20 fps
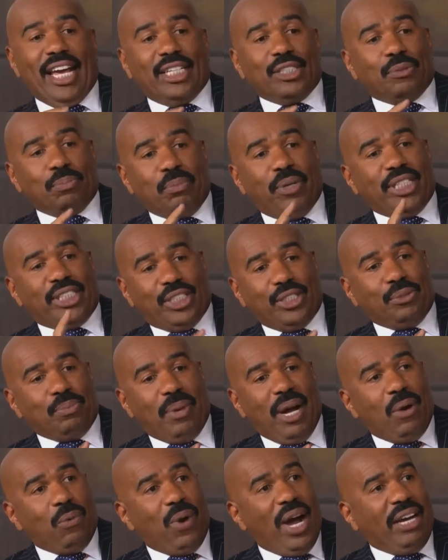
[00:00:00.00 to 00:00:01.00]
as much as
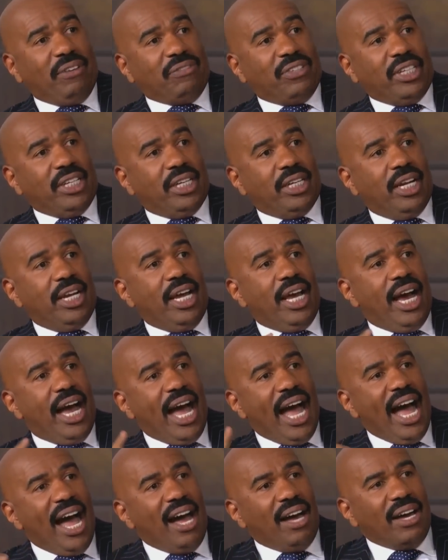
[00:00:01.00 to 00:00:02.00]
my wife did.
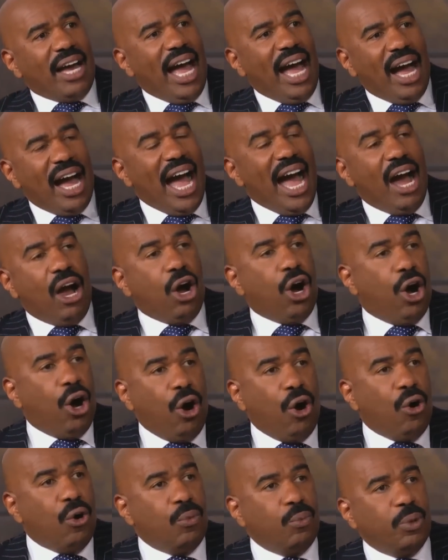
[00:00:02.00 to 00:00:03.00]
Our, our
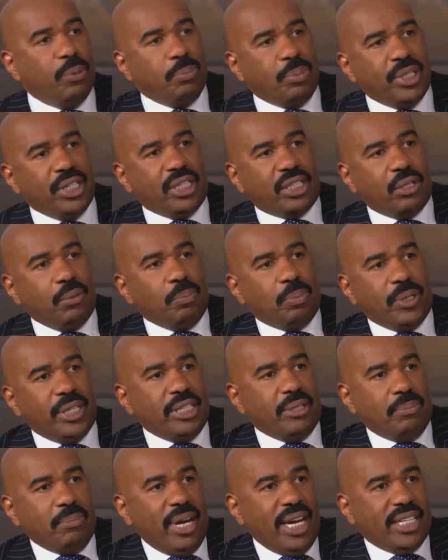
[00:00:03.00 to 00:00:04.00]
home would be a
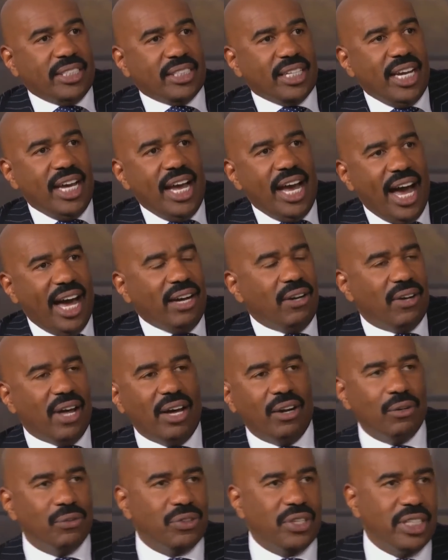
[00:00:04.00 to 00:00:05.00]
complete mess. I don't, I don't